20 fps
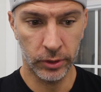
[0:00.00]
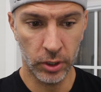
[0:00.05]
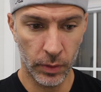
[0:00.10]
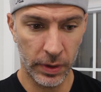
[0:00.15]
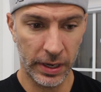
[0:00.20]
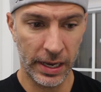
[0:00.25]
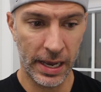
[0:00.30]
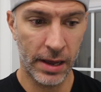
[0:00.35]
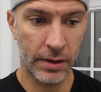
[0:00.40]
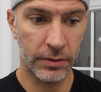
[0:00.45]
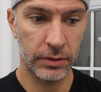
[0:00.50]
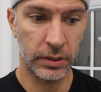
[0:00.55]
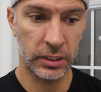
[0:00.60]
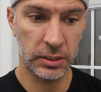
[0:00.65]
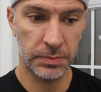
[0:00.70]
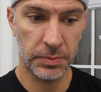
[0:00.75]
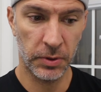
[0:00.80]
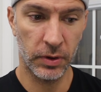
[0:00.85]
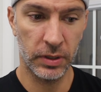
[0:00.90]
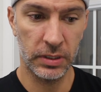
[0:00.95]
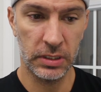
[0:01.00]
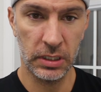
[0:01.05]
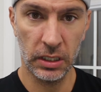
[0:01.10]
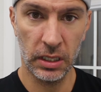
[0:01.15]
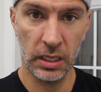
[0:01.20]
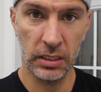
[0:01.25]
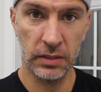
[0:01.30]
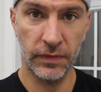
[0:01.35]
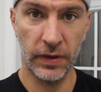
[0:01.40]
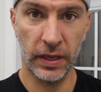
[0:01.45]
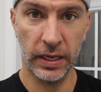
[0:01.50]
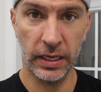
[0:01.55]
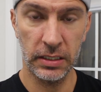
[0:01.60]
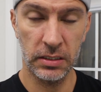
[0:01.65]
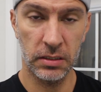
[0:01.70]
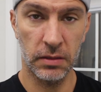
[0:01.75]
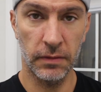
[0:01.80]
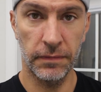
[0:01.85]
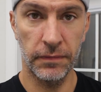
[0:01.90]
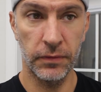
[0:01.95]
going out, experiencing Las
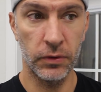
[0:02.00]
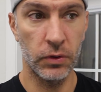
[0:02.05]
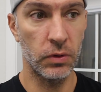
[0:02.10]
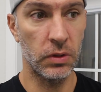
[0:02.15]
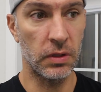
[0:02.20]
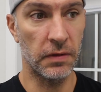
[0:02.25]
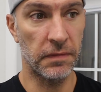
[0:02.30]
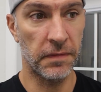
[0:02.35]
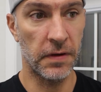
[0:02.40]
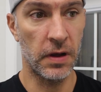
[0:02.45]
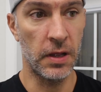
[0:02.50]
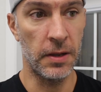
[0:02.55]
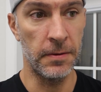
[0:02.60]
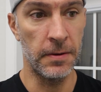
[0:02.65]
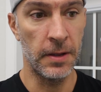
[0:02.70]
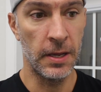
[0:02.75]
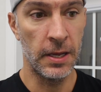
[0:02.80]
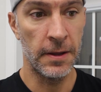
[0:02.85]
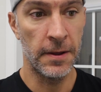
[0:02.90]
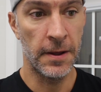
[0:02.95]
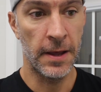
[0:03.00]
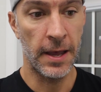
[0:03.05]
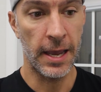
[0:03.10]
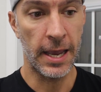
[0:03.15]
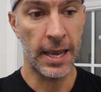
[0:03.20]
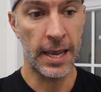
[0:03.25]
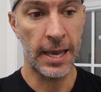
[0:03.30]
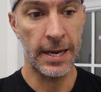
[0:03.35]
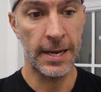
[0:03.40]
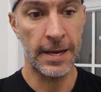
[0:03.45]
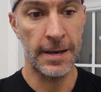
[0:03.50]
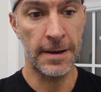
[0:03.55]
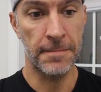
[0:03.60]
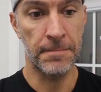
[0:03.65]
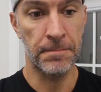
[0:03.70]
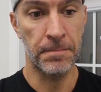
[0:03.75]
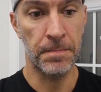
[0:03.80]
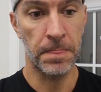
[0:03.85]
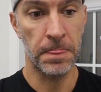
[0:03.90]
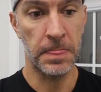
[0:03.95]
Vegas, the food, the fun,
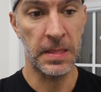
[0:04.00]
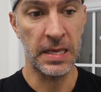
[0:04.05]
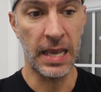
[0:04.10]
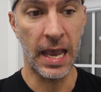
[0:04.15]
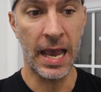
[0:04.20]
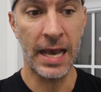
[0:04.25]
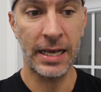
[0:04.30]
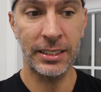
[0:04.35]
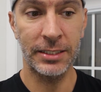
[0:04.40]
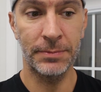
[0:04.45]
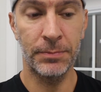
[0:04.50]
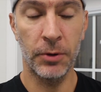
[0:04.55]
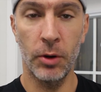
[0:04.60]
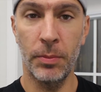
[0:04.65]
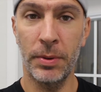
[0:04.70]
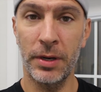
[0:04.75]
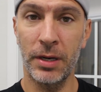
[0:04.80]
and the expo.